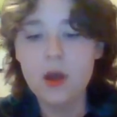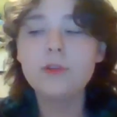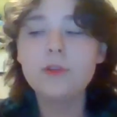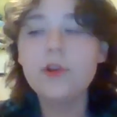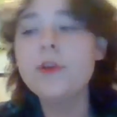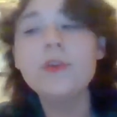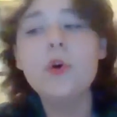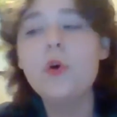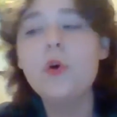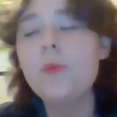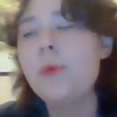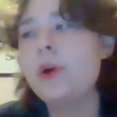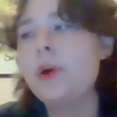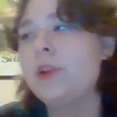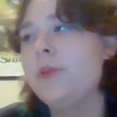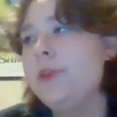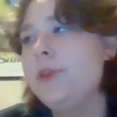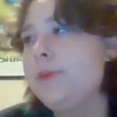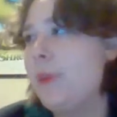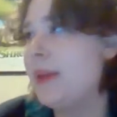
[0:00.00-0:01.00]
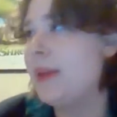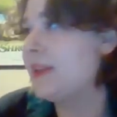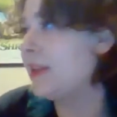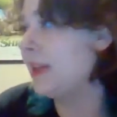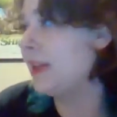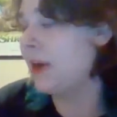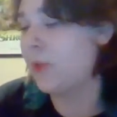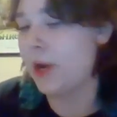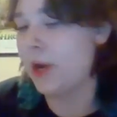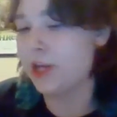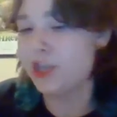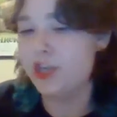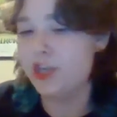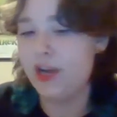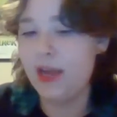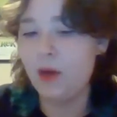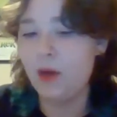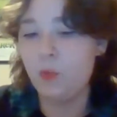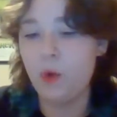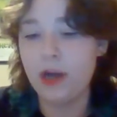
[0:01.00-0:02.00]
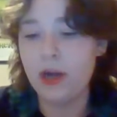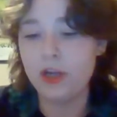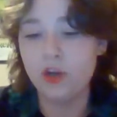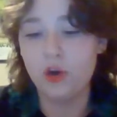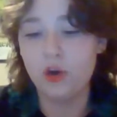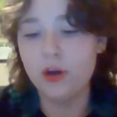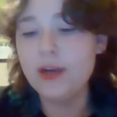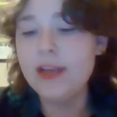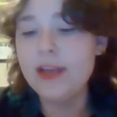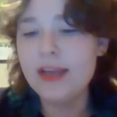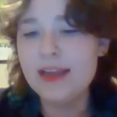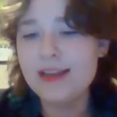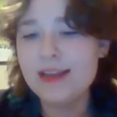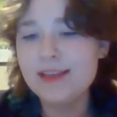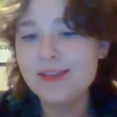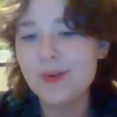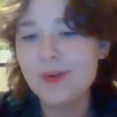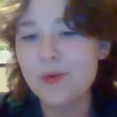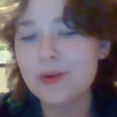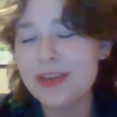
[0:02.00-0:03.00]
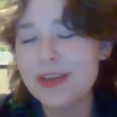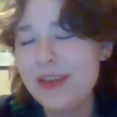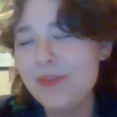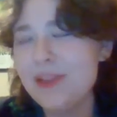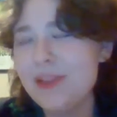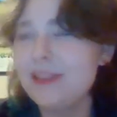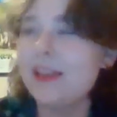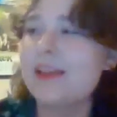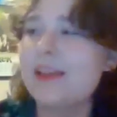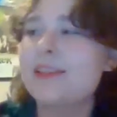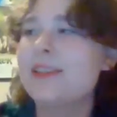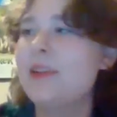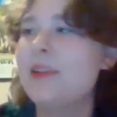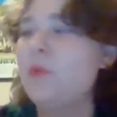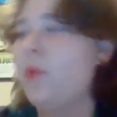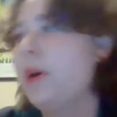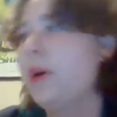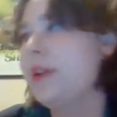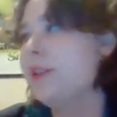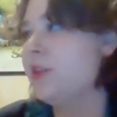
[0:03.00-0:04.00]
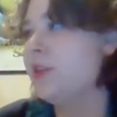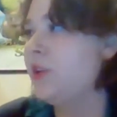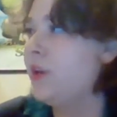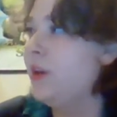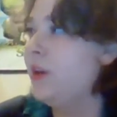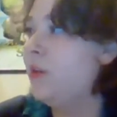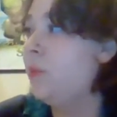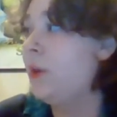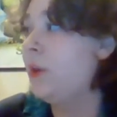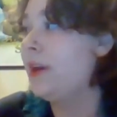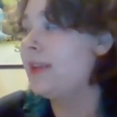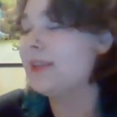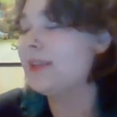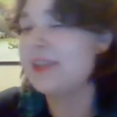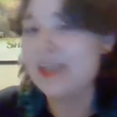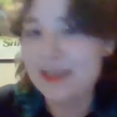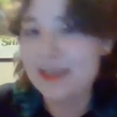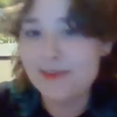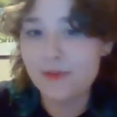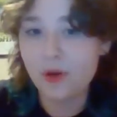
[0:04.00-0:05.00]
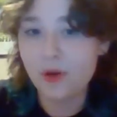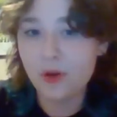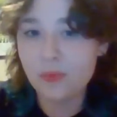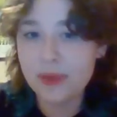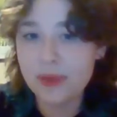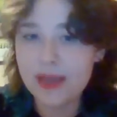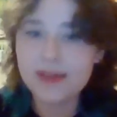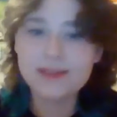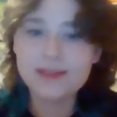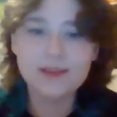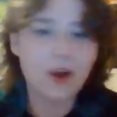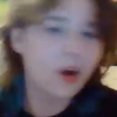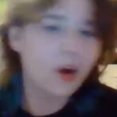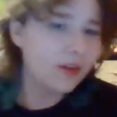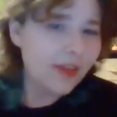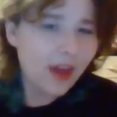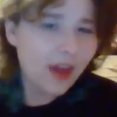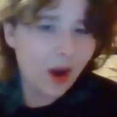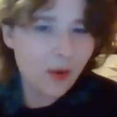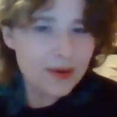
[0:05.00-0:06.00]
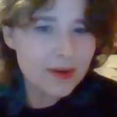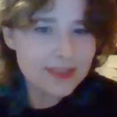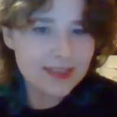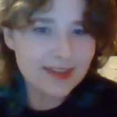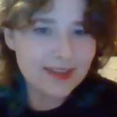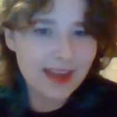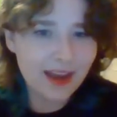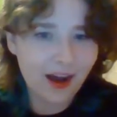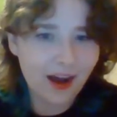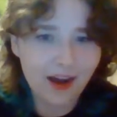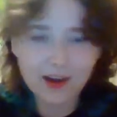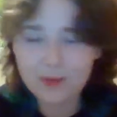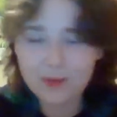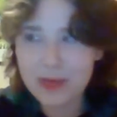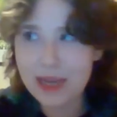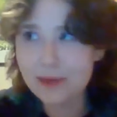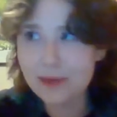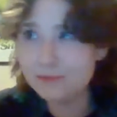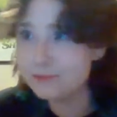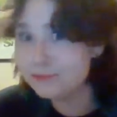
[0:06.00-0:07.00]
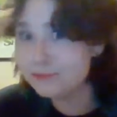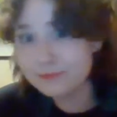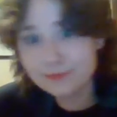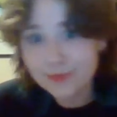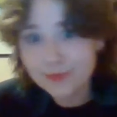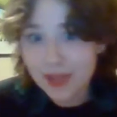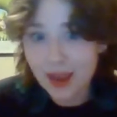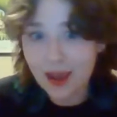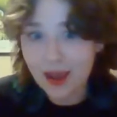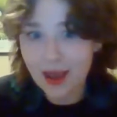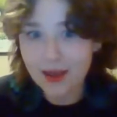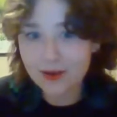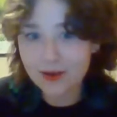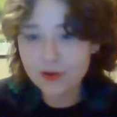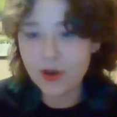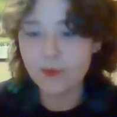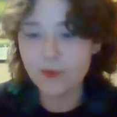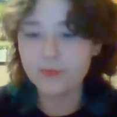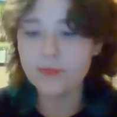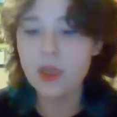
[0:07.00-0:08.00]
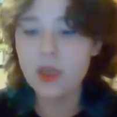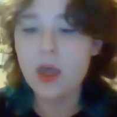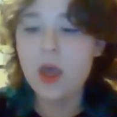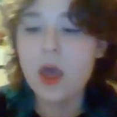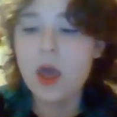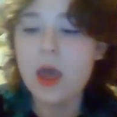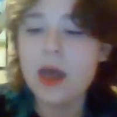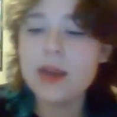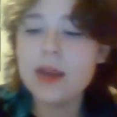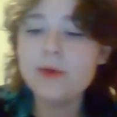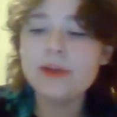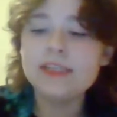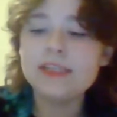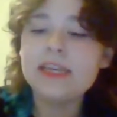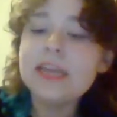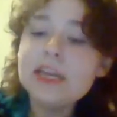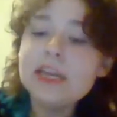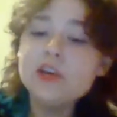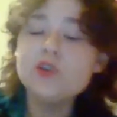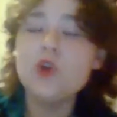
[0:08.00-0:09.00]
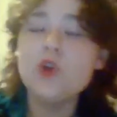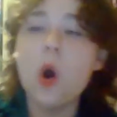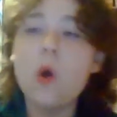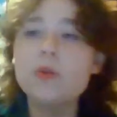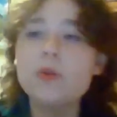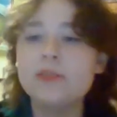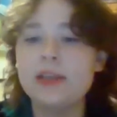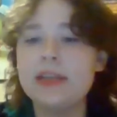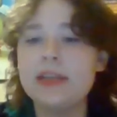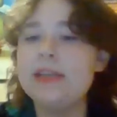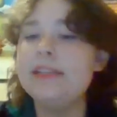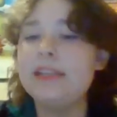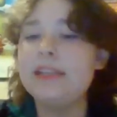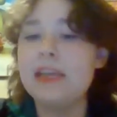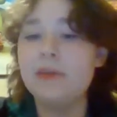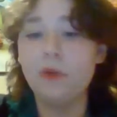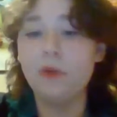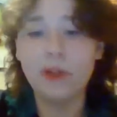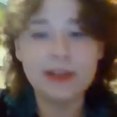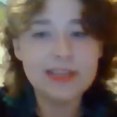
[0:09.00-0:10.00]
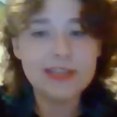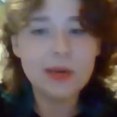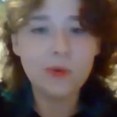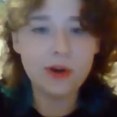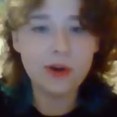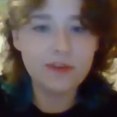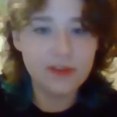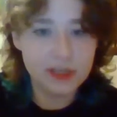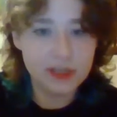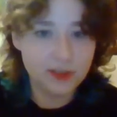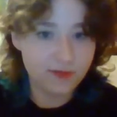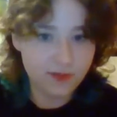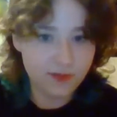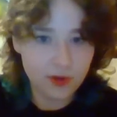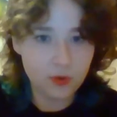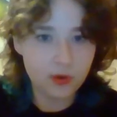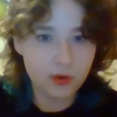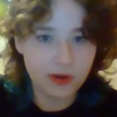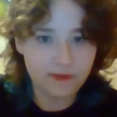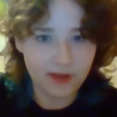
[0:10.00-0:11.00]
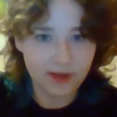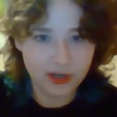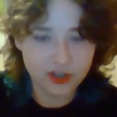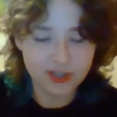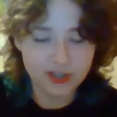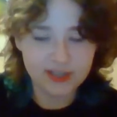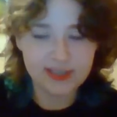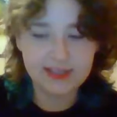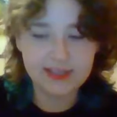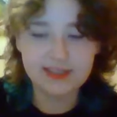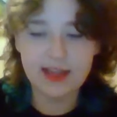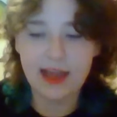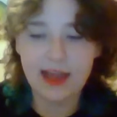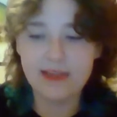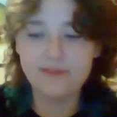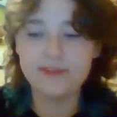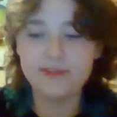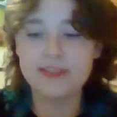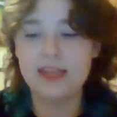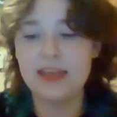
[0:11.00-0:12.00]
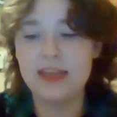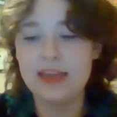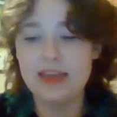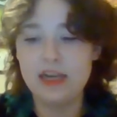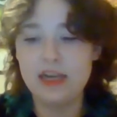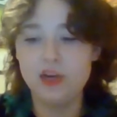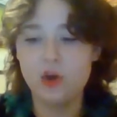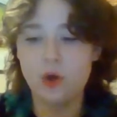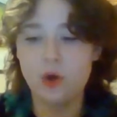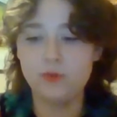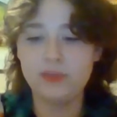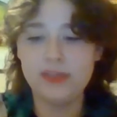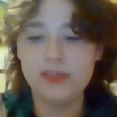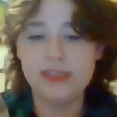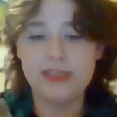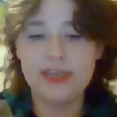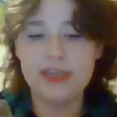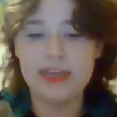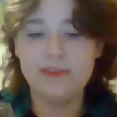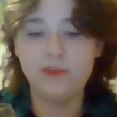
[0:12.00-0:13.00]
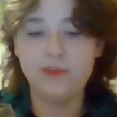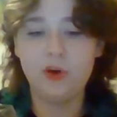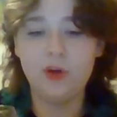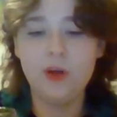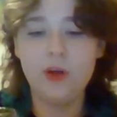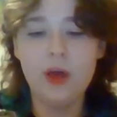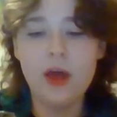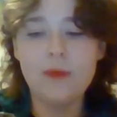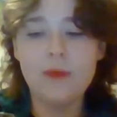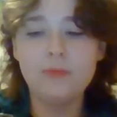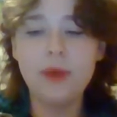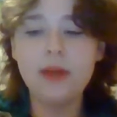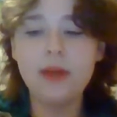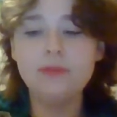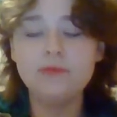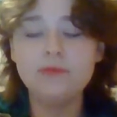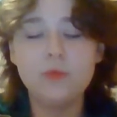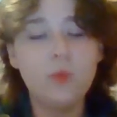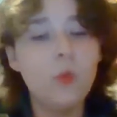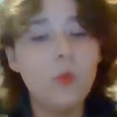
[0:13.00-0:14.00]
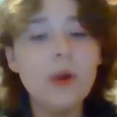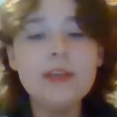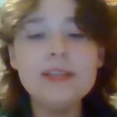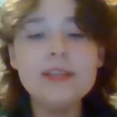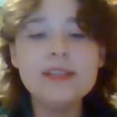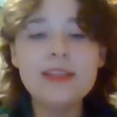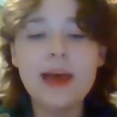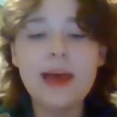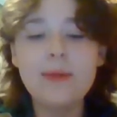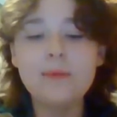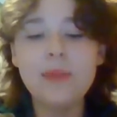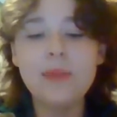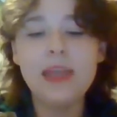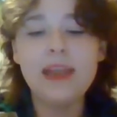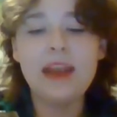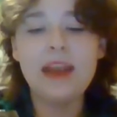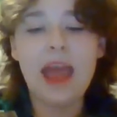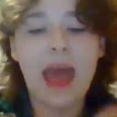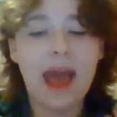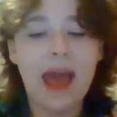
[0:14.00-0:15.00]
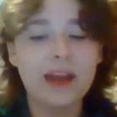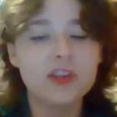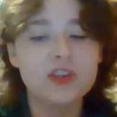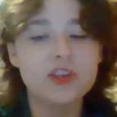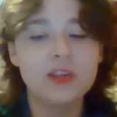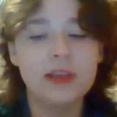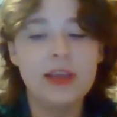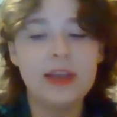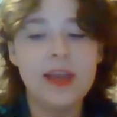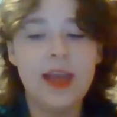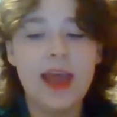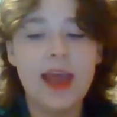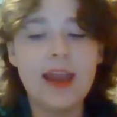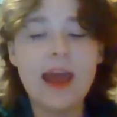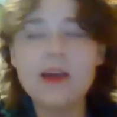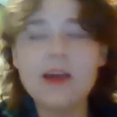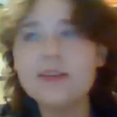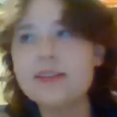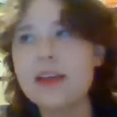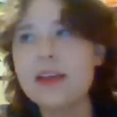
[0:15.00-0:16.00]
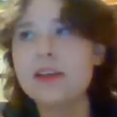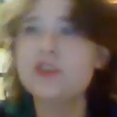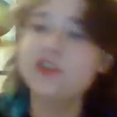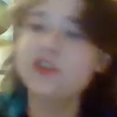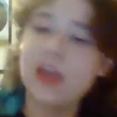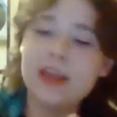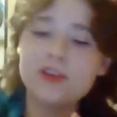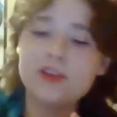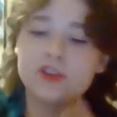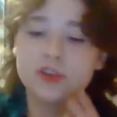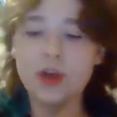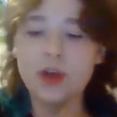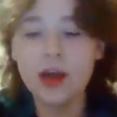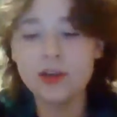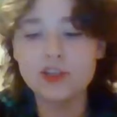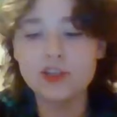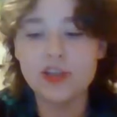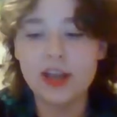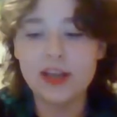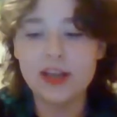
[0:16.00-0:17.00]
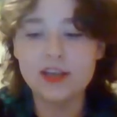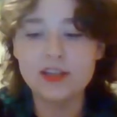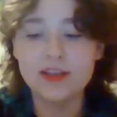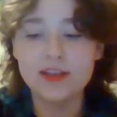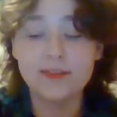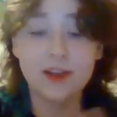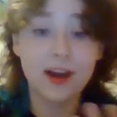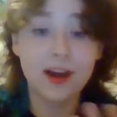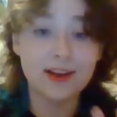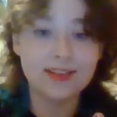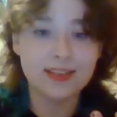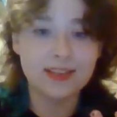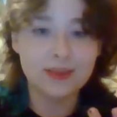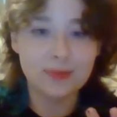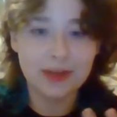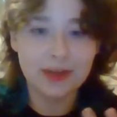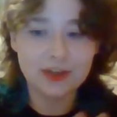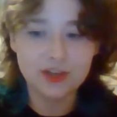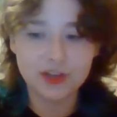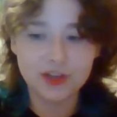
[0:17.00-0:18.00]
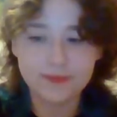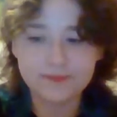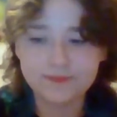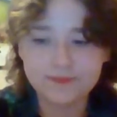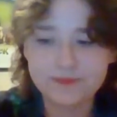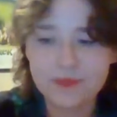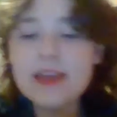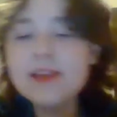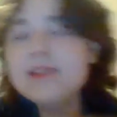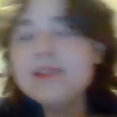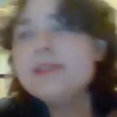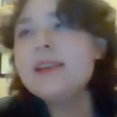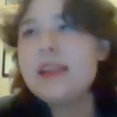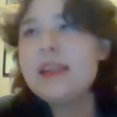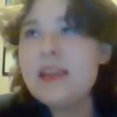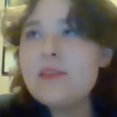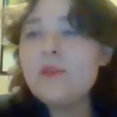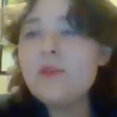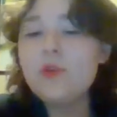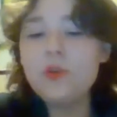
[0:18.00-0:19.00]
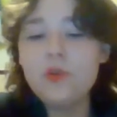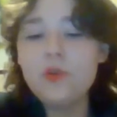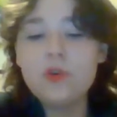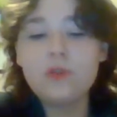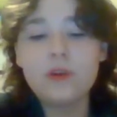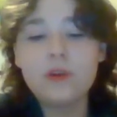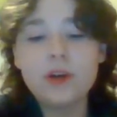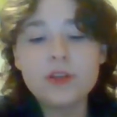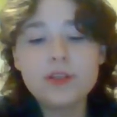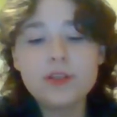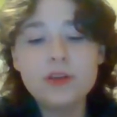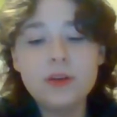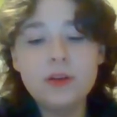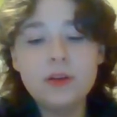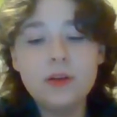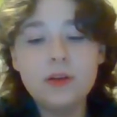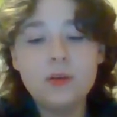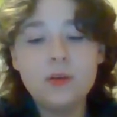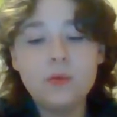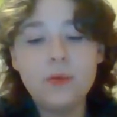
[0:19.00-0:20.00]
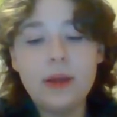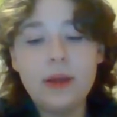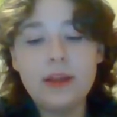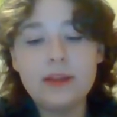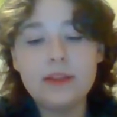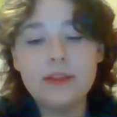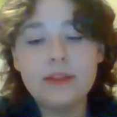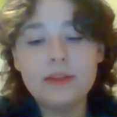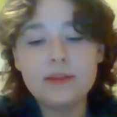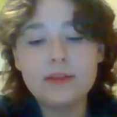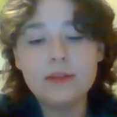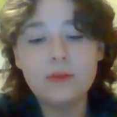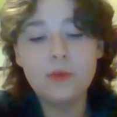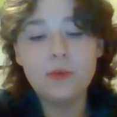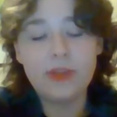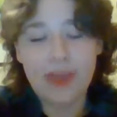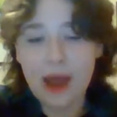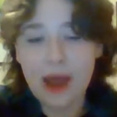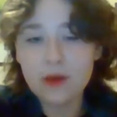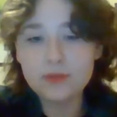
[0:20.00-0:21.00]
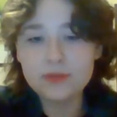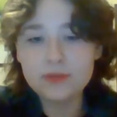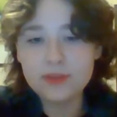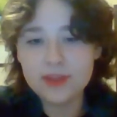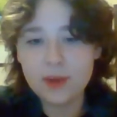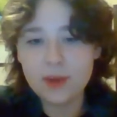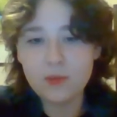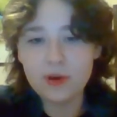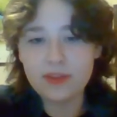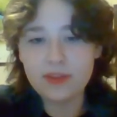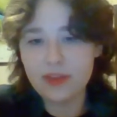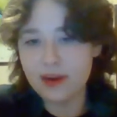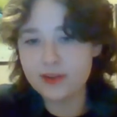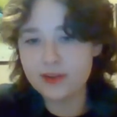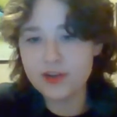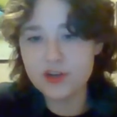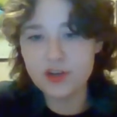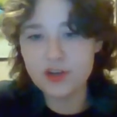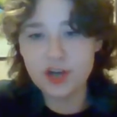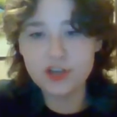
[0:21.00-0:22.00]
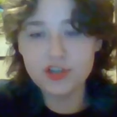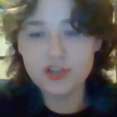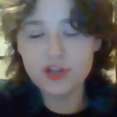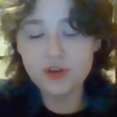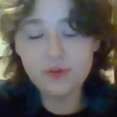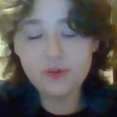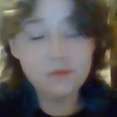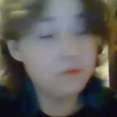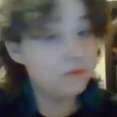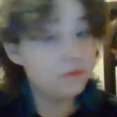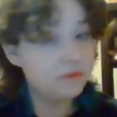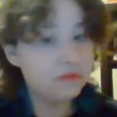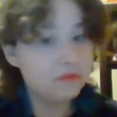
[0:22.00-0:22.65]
Throughout the whole book, Louis is basically questioning what good is, or even less than what is good, what is evil, because are they always a dichotomy? I don't know. Anyways, he knows that he's evil. That's like one of his few convictions in life, is that he knows he's evil. But what does that mean actually? And how does that change or not change if God's in the picture? Is evil universal without someone there to judge you?